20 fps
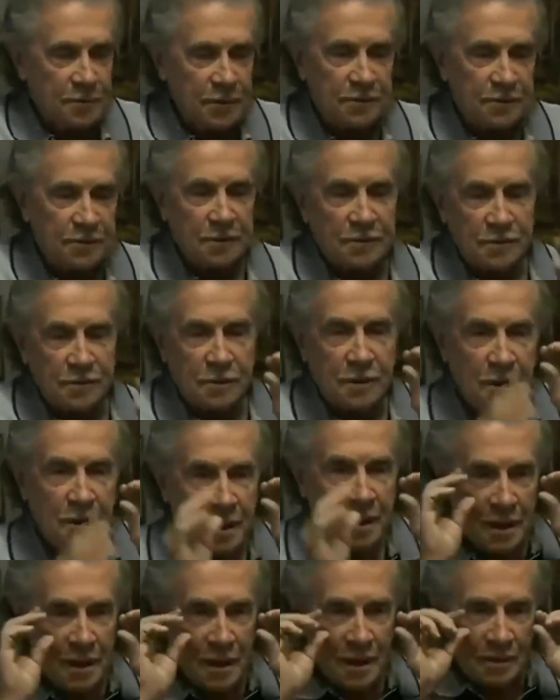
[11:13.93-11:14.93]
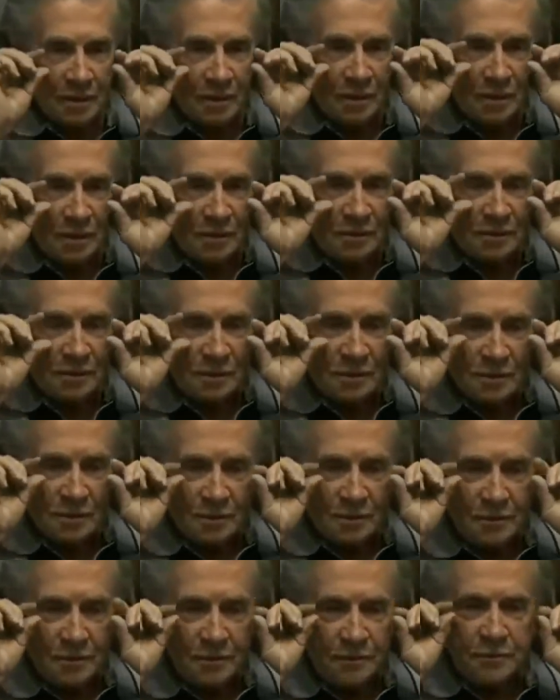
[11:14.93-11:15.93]
He says, these
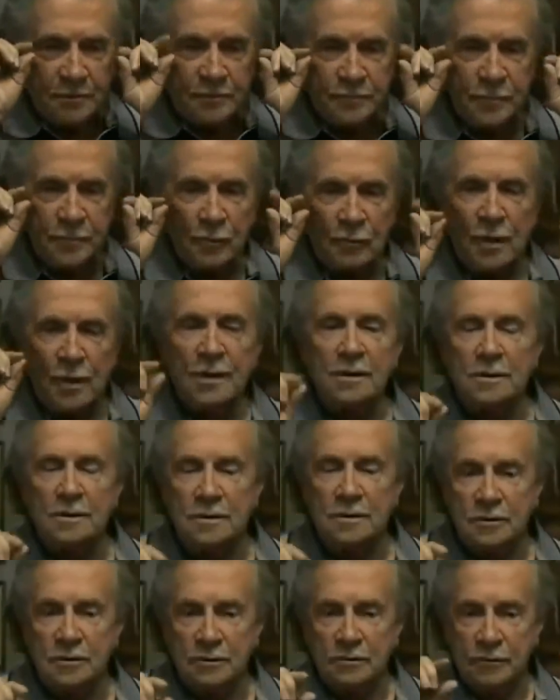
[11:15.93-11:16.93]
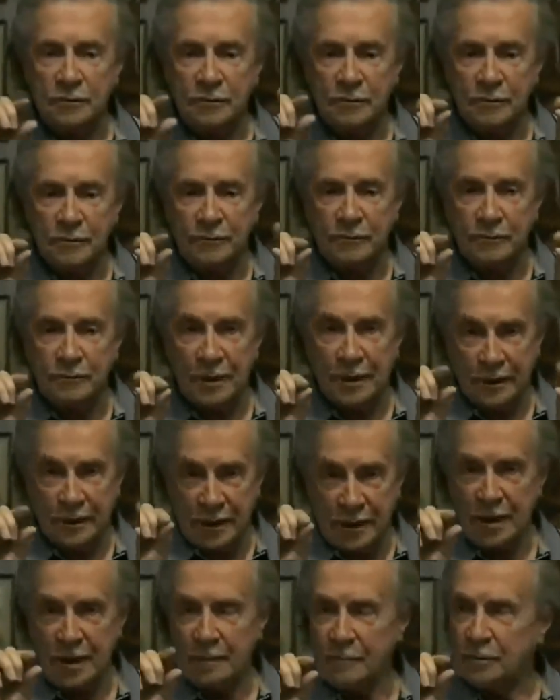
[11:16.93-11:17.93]
retinas are like
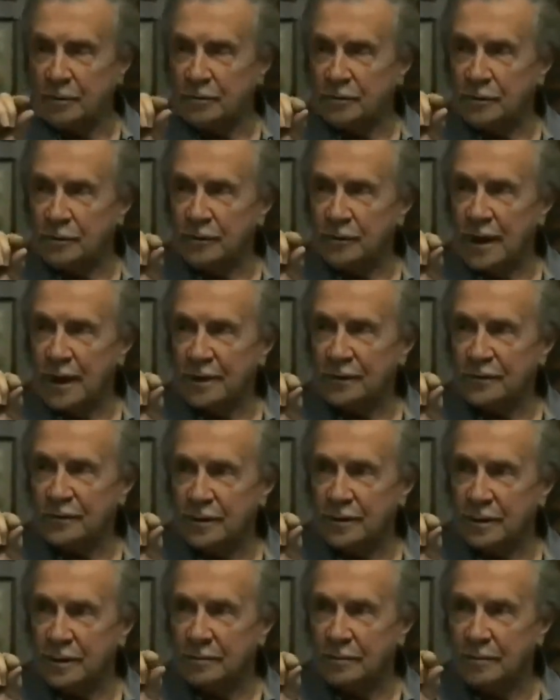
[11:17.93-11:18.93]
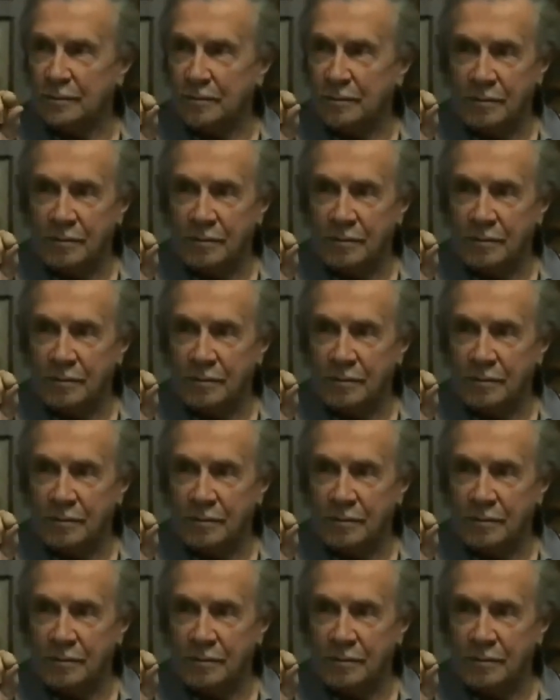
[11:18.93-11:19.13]
cameras, are flashing at